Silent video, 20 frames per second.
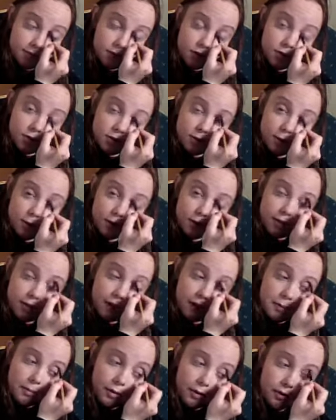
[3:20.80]
Just doing the
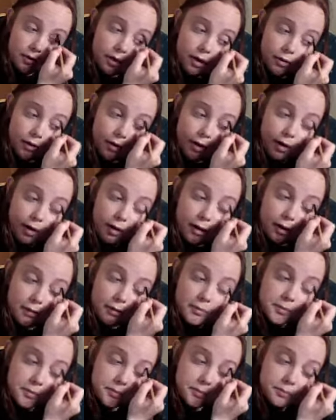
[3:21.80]
same on the other eye.
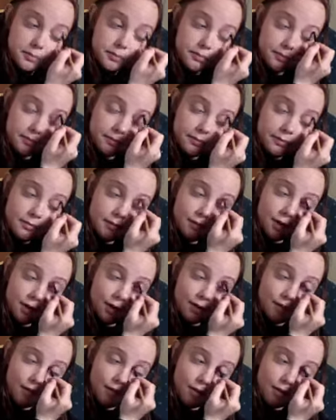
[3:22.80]

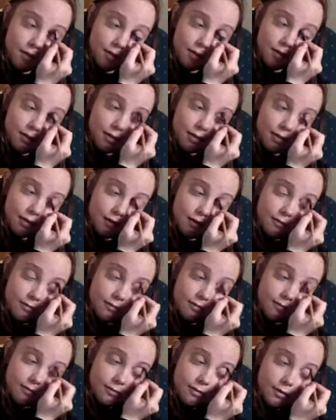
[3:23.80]
And this
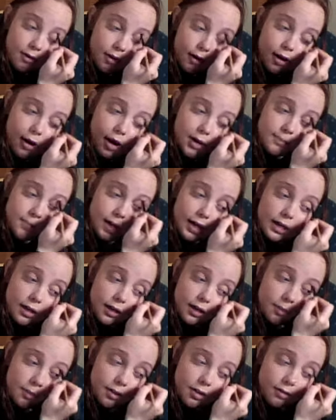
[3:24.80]
eye
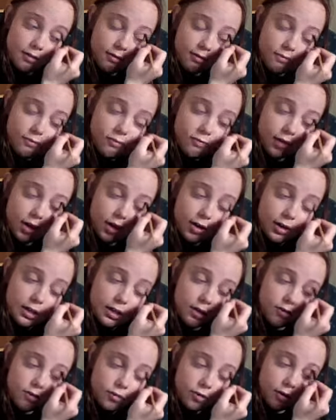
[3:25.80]
makeup is very
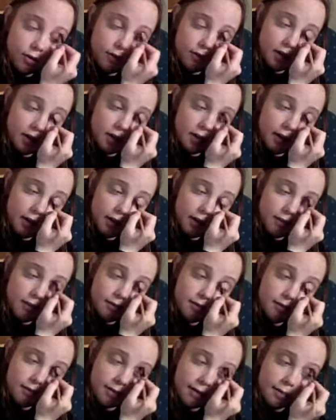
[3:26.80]
neutral, very
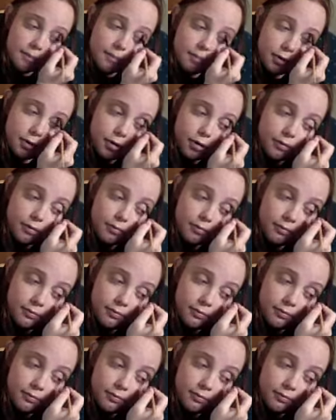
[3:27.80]
simple.